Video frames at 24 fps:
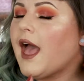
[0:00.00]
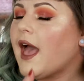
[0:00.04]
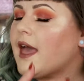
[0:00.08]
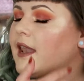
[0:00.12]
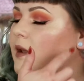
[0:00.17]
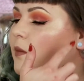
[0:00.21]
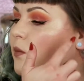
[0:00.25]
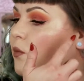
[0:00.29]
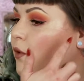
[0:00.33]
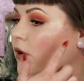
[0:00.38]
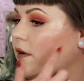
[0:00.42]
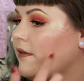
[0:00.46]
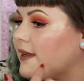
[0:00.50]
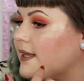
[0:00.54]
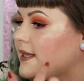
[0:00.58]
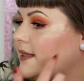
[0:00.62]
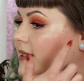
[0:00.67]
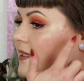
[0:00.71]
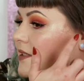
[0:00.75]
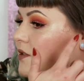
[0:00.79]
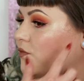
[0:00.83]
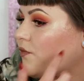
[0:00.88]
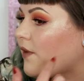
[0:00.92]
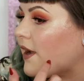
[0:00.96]
And I'm wearing
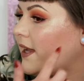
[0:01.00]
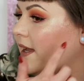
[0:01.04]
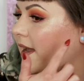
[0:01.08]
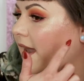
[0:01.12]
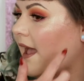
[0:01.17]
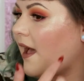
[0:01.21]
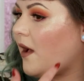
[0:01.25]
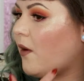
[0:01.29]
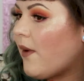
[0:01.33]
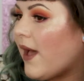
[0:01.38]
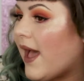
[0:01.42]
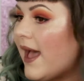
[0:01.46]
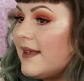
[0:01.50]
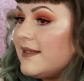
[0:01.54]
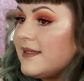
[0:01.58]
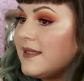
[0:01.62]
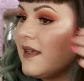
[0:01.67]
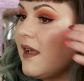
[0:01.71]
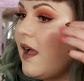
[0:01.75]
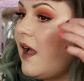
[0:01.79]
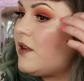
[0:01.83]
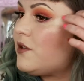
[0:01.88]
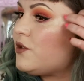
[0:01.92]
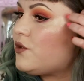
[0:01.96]
this right now as a
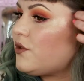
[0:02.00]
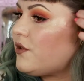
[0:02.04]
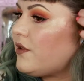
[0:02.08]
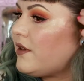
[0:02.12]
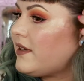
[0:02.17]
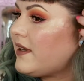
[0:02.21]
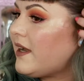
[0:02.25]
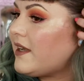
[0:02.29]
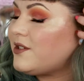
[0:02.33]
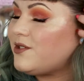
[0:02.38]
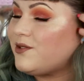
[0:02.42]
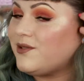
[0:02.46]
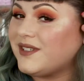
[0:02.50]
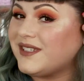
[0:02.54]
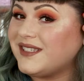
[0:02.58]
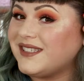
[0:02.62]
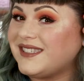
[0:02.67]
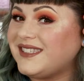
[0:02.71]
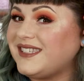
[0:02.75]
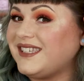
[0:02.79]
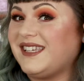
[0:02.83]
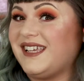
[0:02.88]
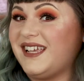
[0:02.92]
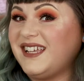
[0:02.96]
contour, and as you can
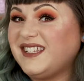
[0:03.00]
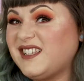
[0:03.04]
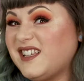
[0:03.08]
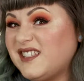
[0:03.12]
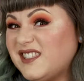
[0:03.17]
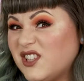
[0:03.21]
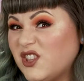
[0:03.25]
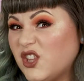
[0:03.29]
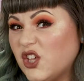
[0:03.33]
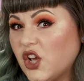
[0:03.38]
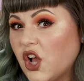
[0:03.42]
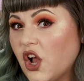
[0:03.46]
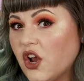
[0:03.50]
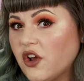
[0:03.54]
see, it doesn't look